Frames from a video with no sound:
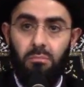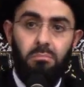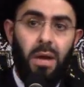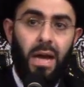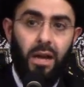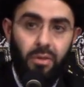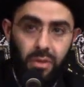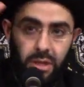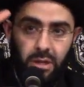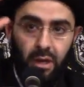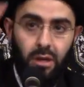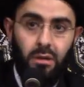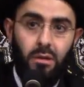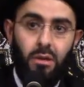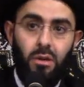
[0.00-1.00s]
back in the
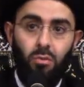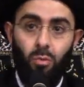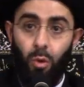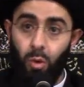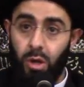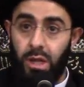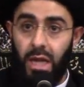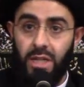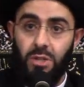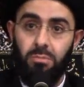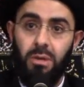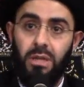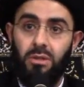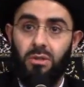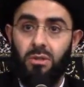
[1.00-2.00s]
day. We were
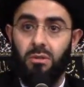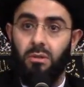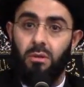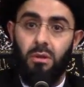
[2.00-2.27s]
classmates.